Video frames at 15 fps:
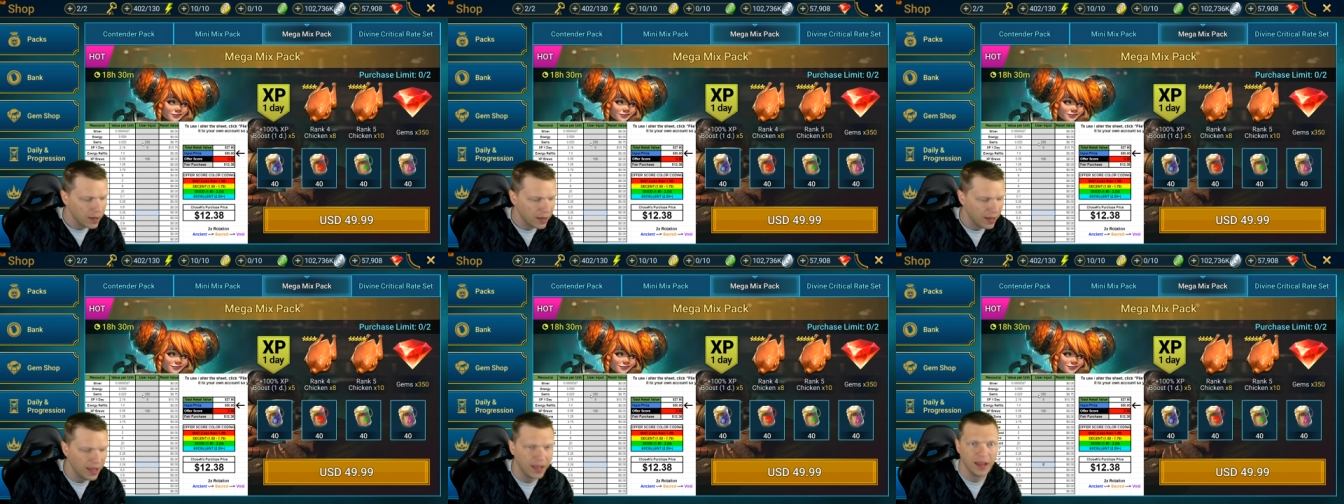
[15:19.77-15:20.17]

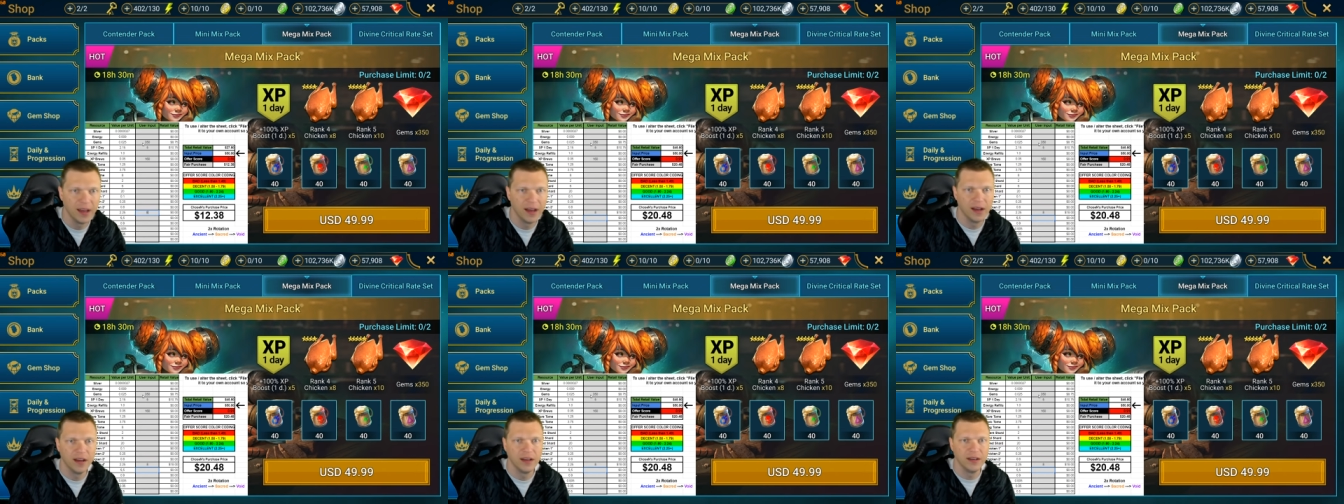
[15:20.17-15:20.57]

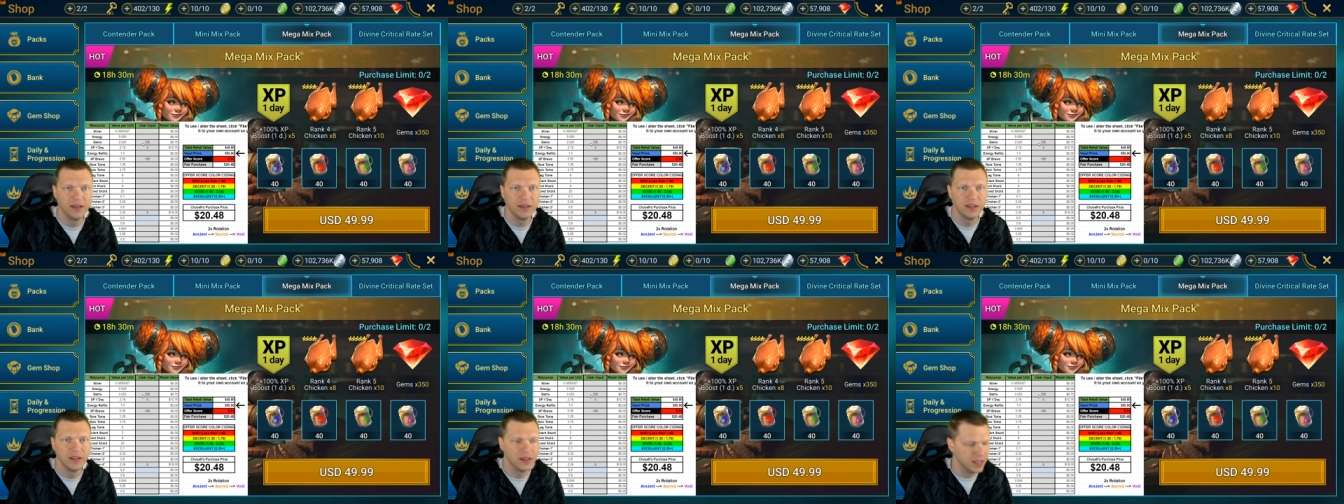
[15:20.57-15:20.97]

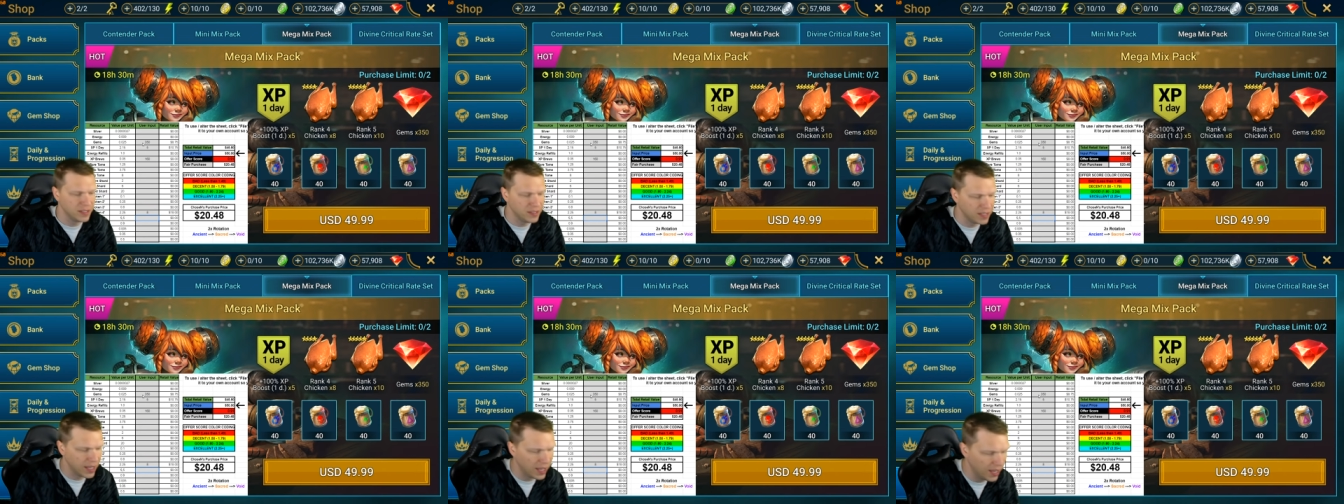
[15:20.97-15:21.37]
and the
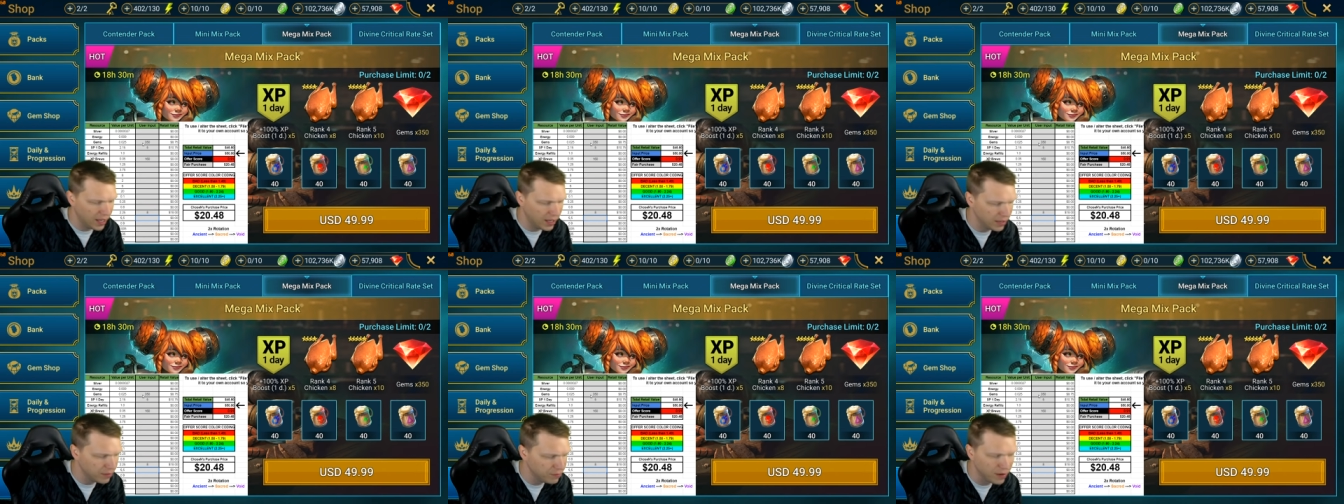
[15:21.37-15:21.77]

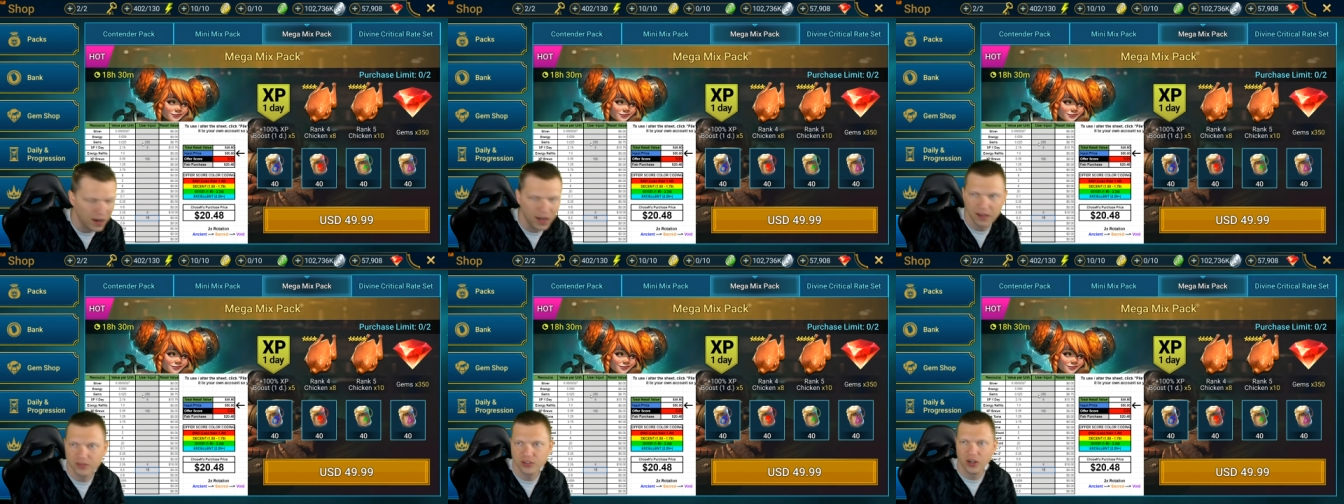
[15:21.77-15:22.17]
10
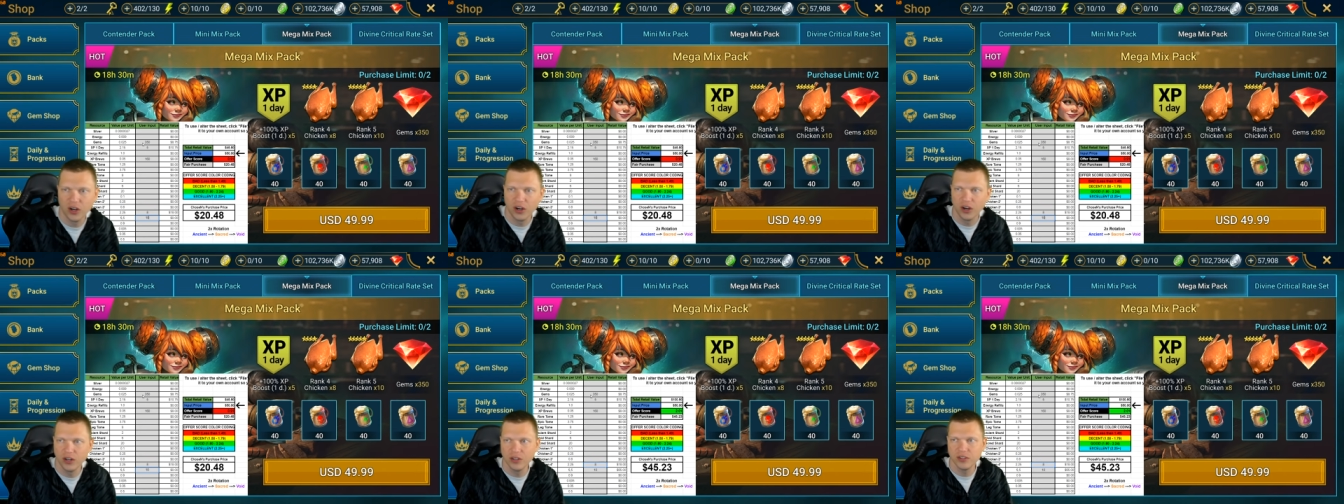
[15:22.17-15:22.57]
five
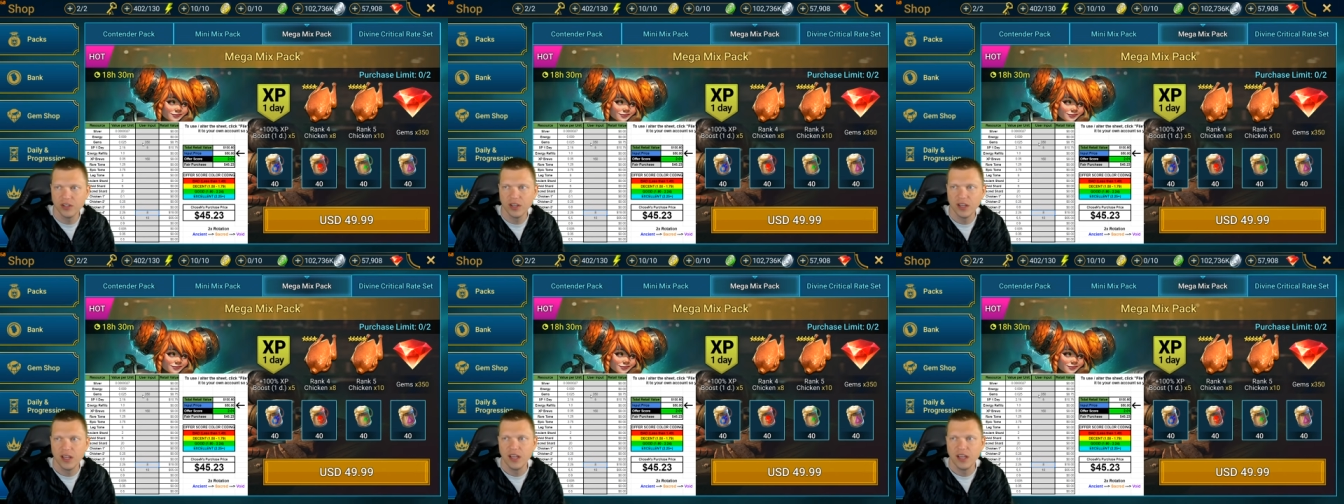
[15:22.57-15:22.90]
stars.